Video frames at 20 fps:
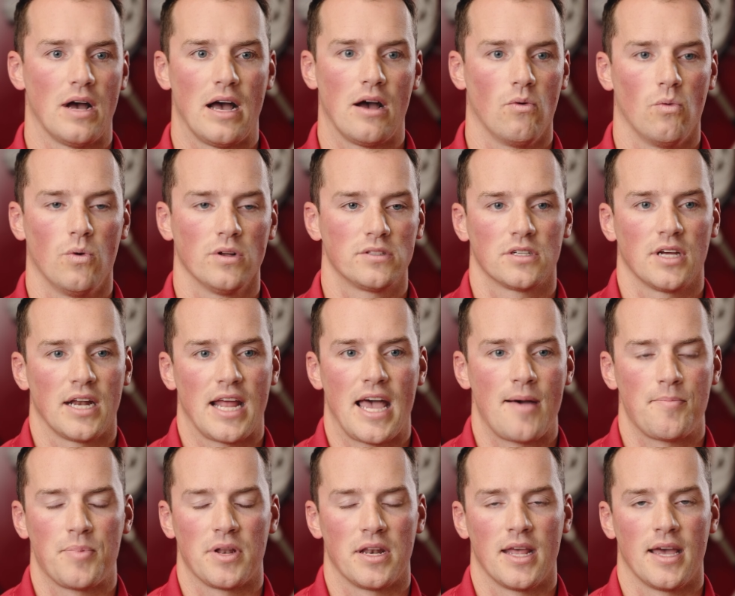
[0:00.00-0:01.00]
what's going to
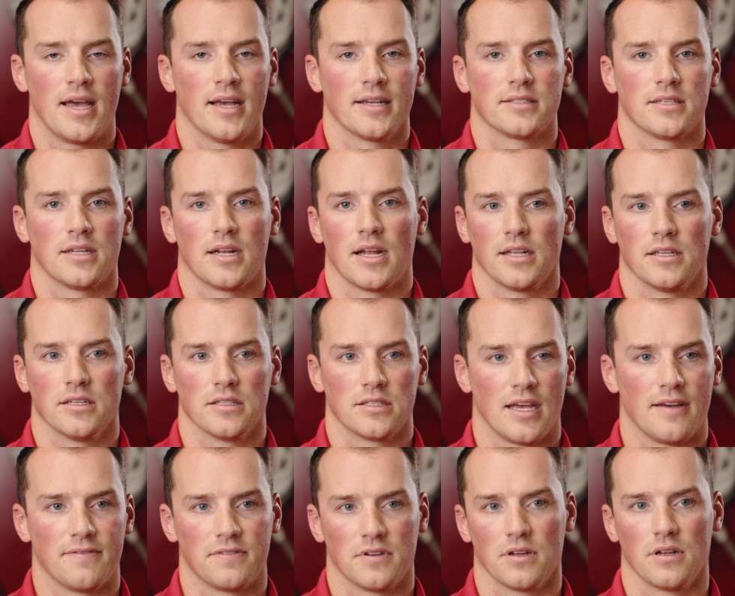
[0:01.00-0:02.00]
happen next. And I just
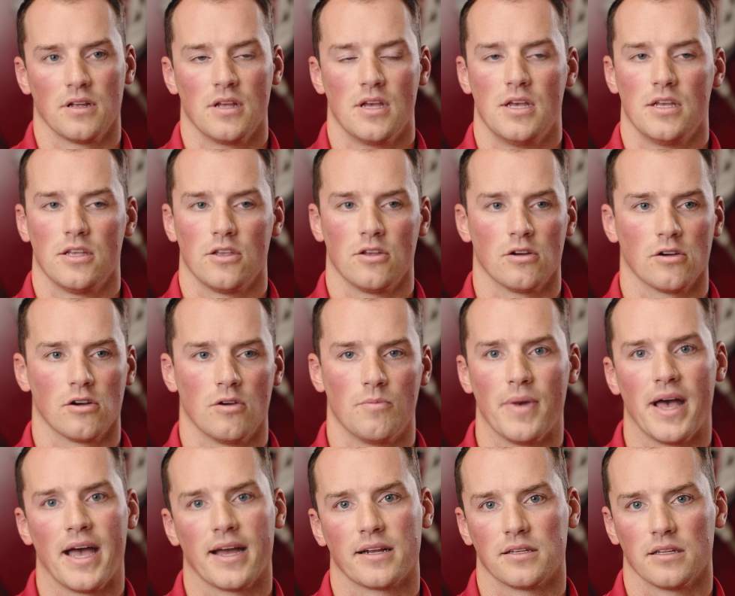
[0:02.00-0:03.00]
have to, go
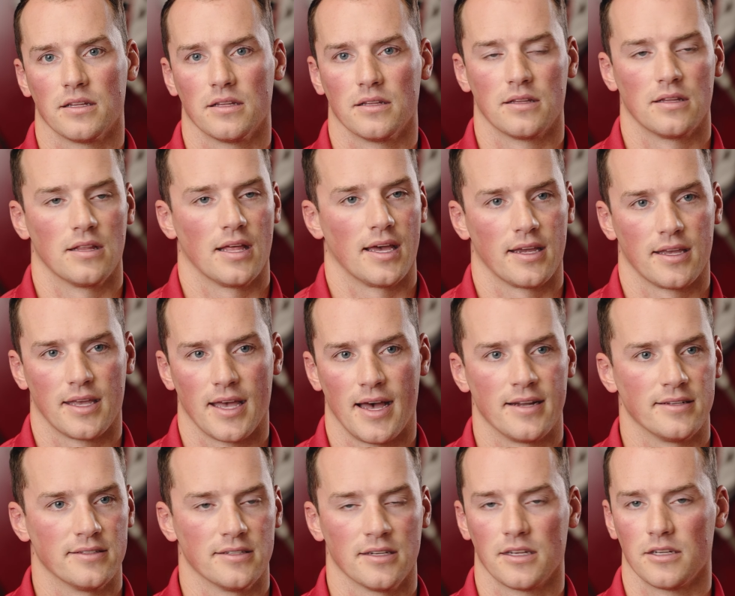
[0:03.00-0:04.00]
back to, like,
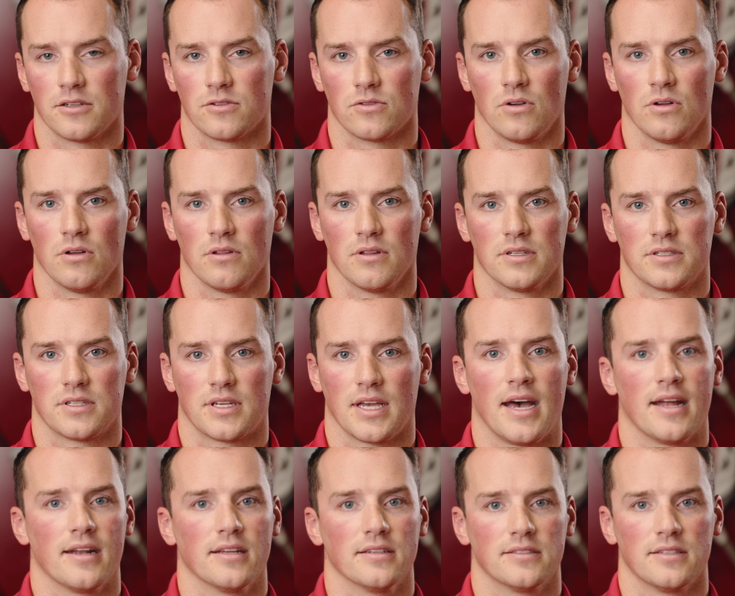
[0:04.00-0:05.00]
God is in control of this.
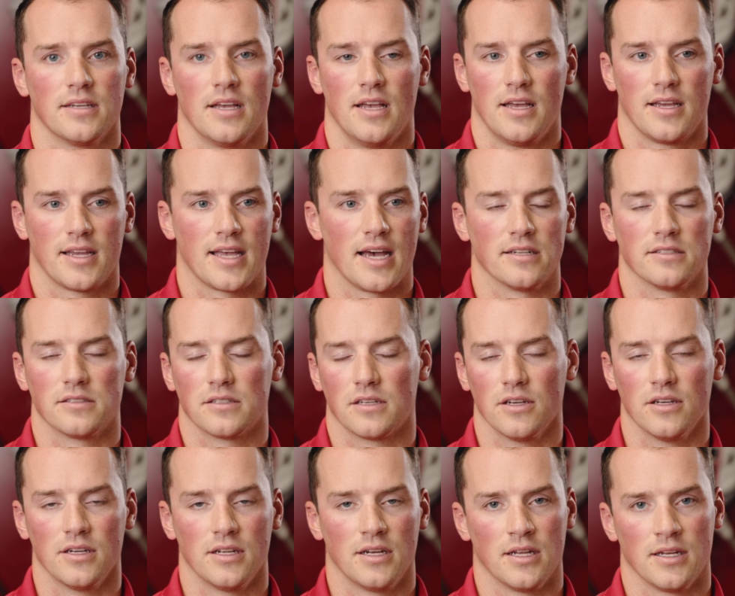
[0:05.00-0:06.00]
God is
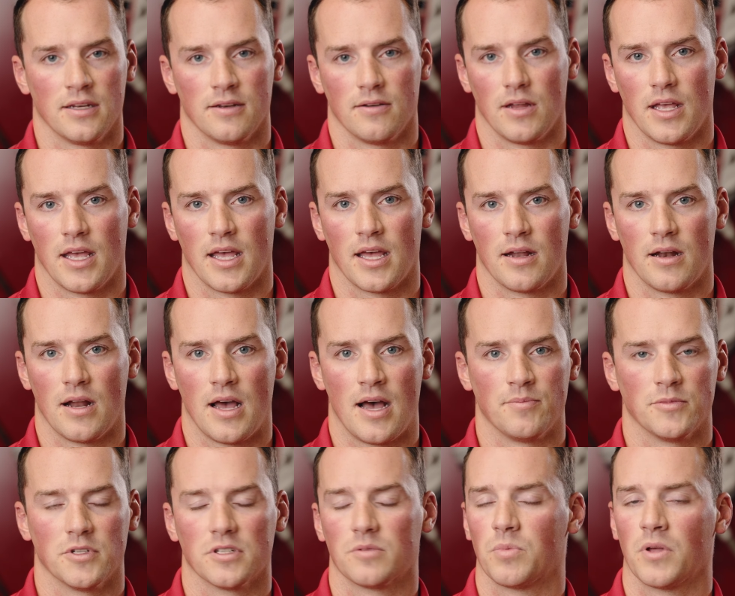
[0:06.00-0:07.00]
good, and
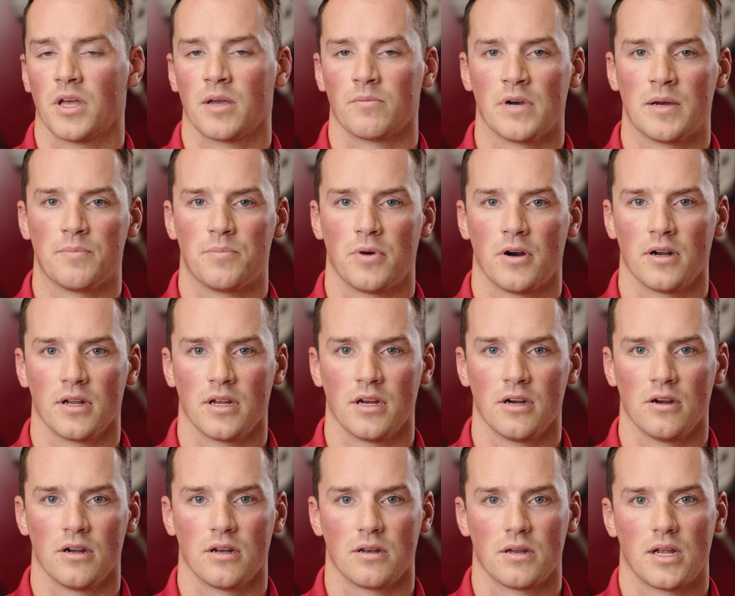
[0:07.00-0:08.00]
I'm just playing my part
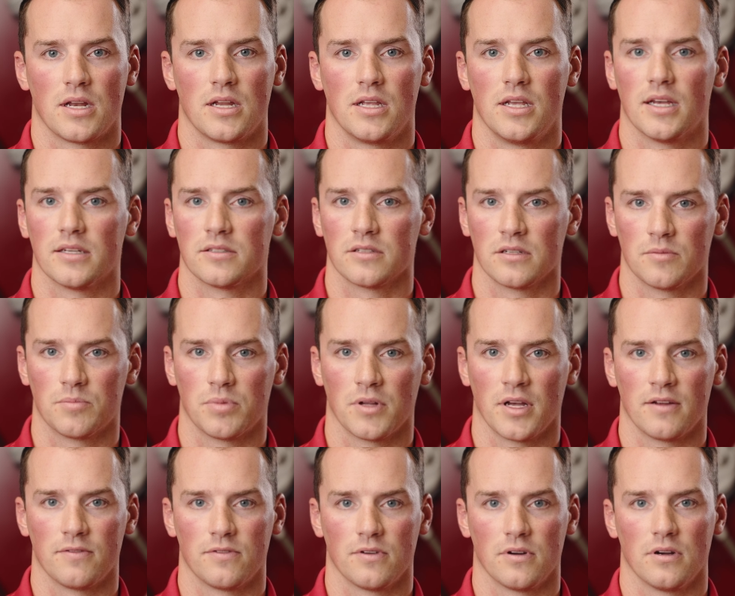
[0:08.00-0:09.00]
here, and he has a good
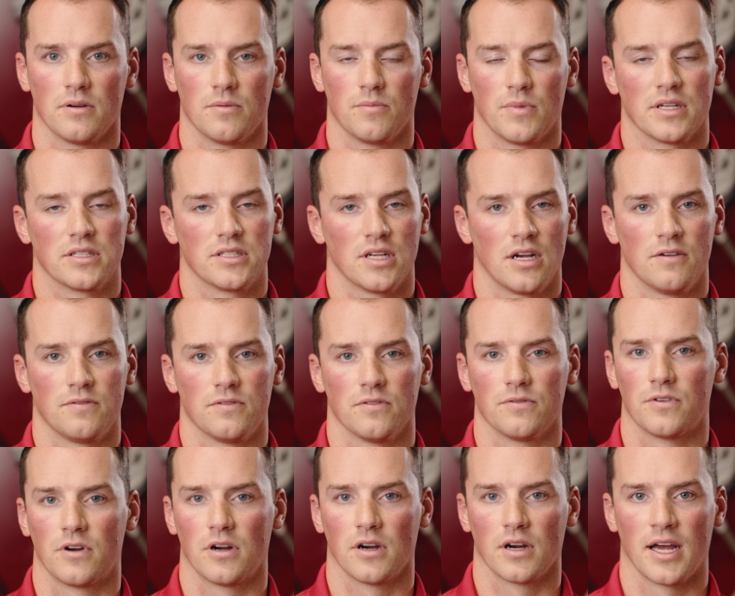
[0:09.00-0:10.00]
plan for myself
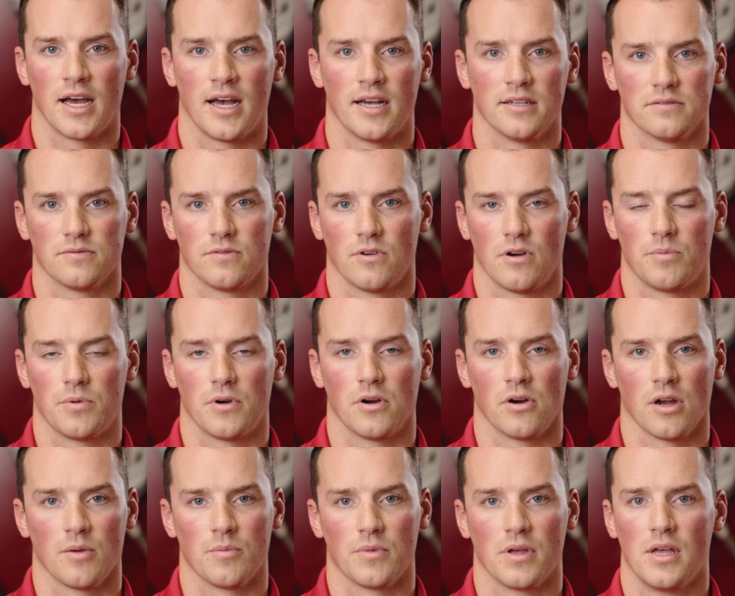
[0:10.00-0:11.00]
and for our guys and for our
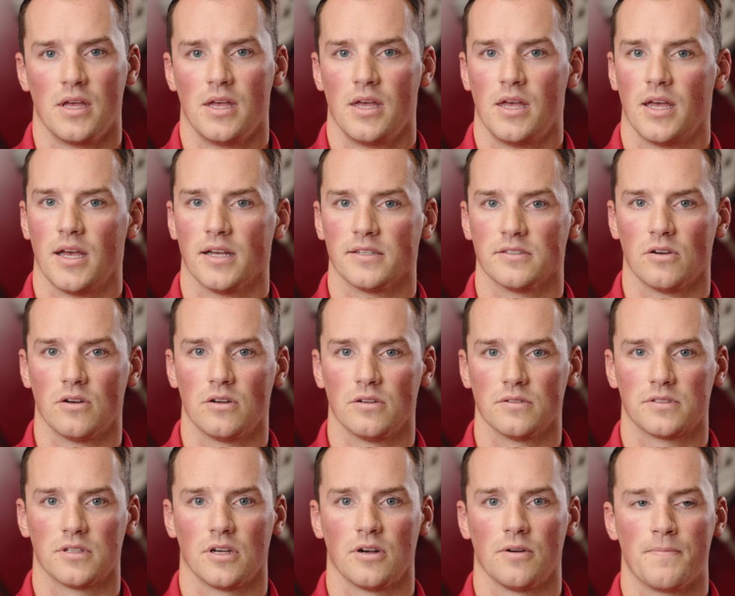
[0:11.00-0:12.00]
program as a whole.
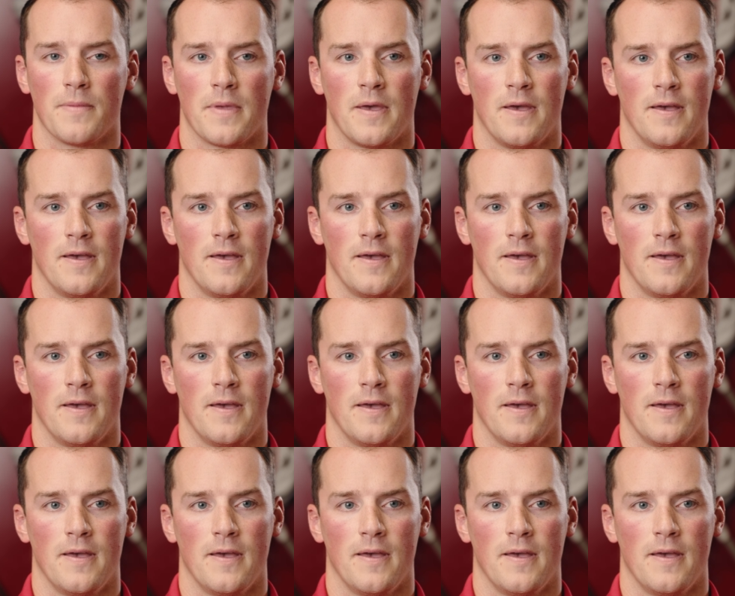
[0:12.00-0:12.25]
So,